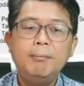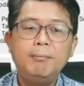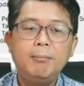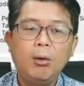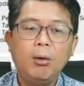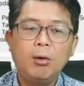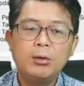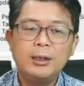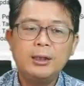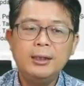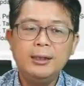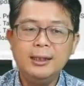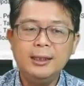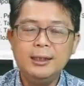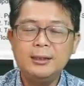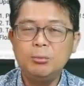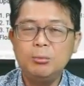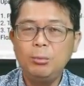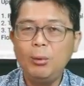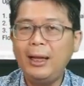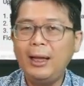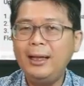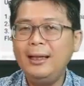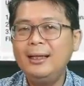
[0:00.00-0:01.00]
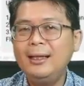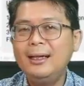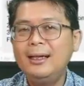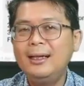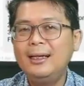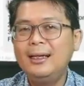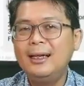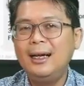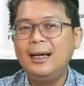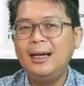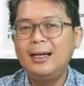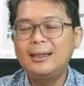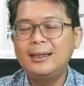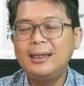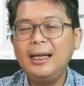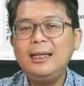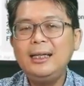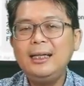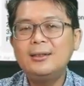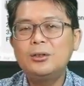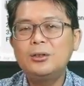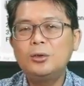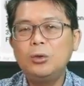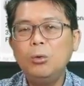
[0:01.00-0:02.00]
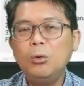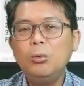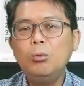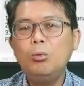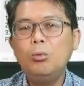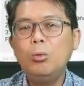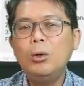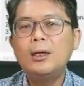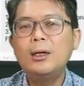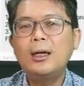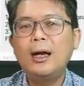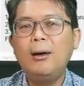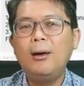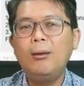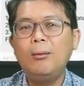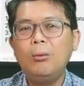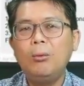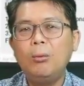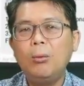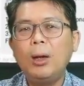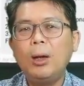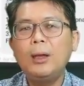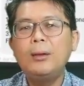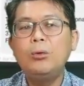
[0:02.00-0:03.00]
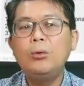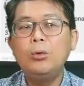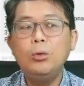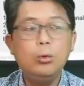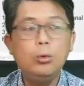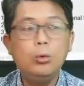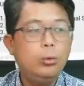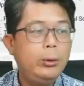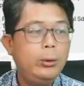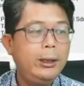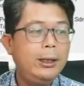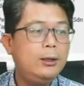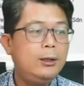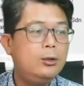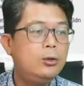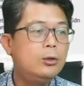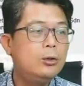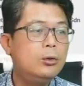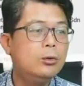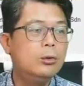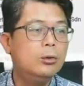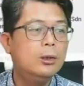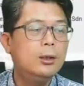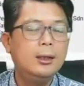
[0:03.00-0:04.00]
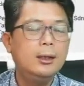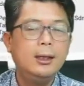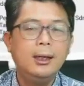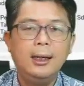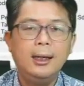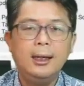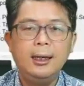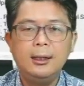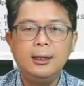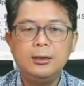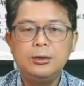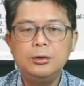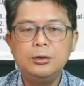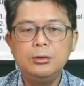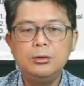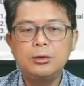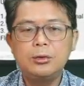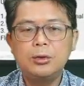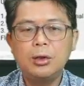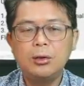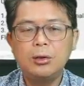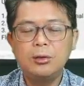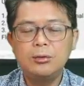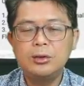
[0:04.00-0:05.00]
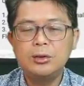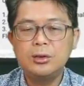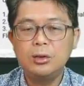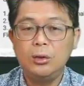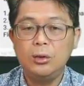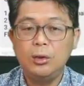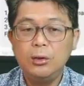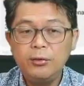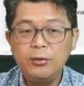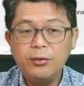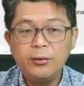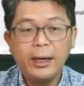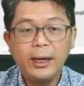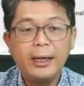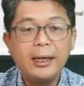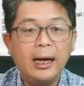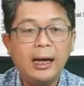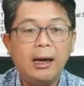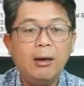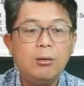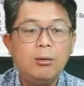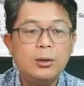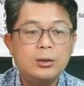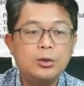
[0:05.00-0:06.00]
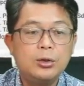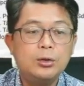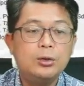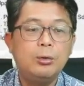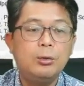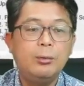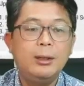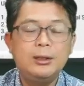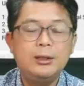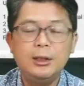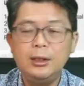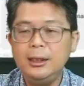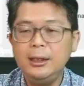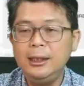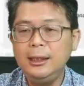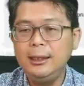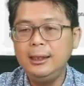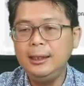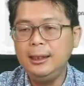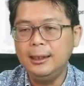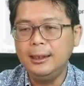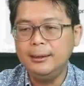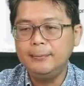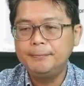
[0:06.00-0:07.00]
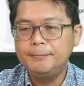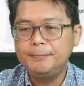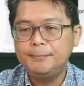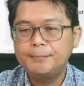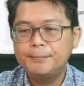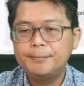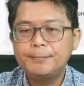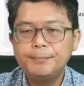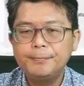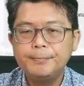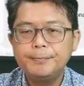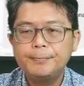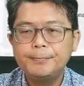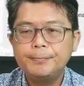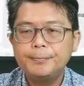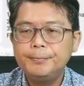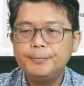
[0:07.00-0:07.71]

It's very important is when things don't work out, what do we do to sort of solidify our situation in here?